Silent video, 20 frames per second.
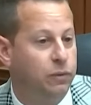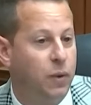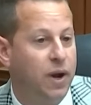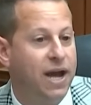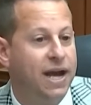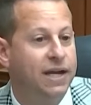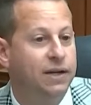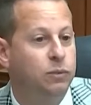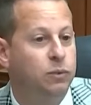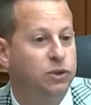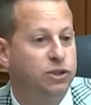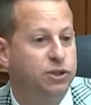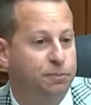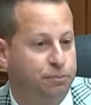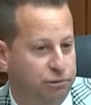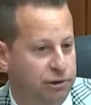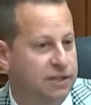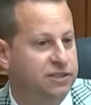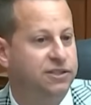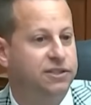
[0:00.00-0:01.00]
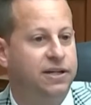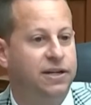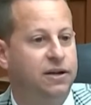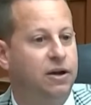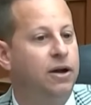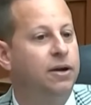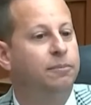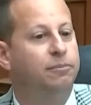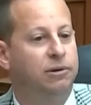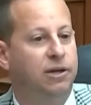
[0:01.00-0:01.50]
Wade was precedent
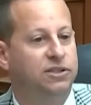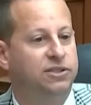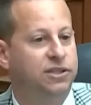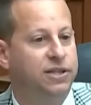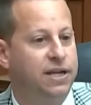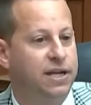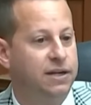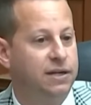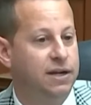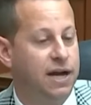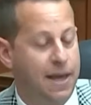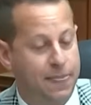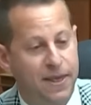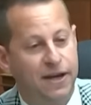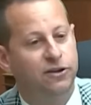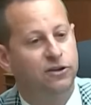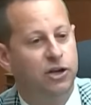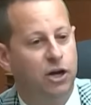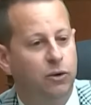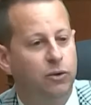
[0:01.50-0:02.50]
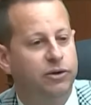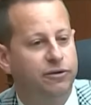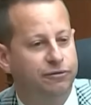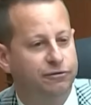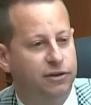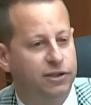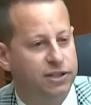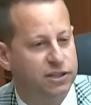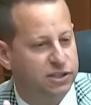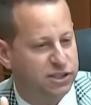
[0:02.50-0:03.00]
on precedent, and then go in
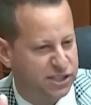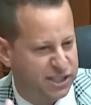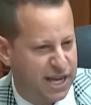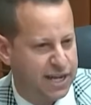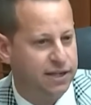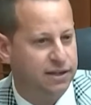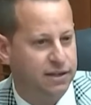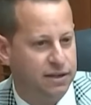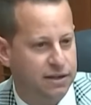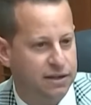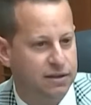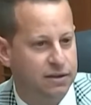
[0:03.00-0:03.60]
front of the Senate